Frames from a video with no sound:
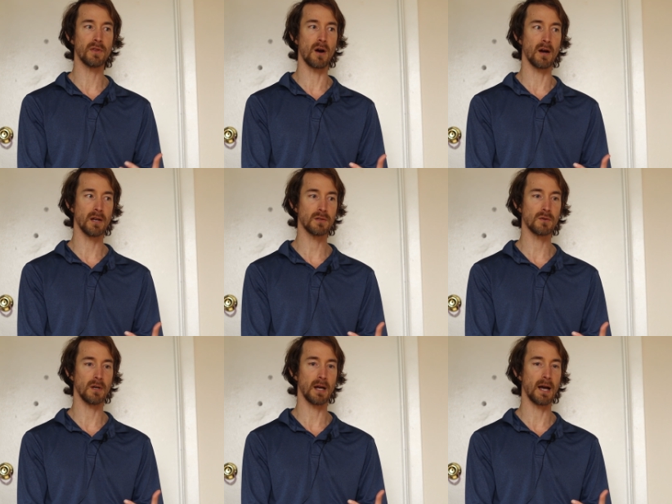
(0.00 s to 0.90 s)
with our
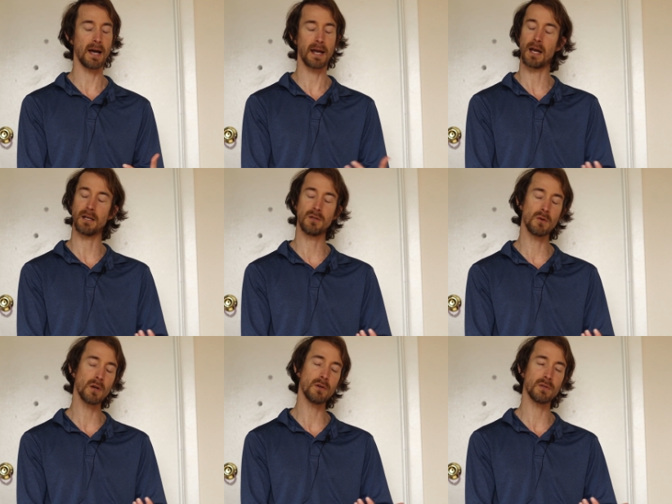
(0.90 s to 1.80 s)
history. I
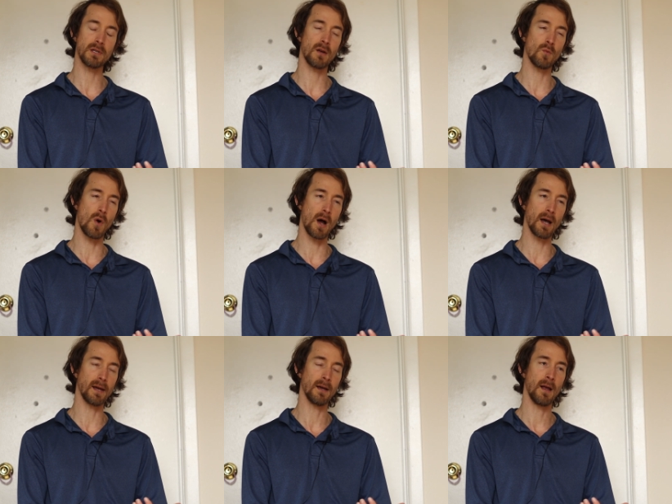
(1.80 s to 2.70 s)
don't understand
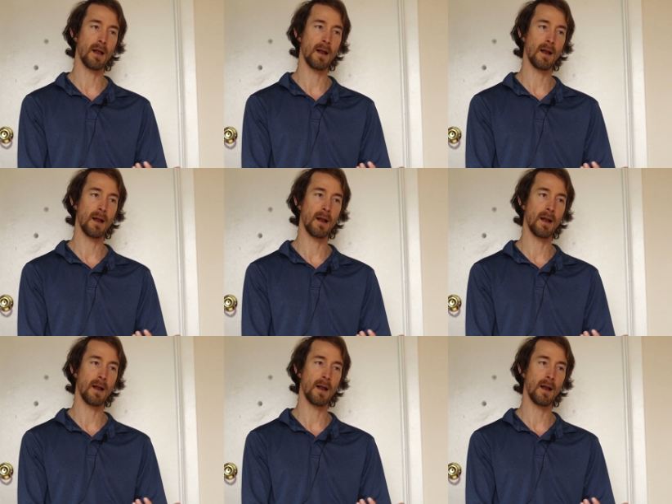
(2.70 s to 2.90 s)
why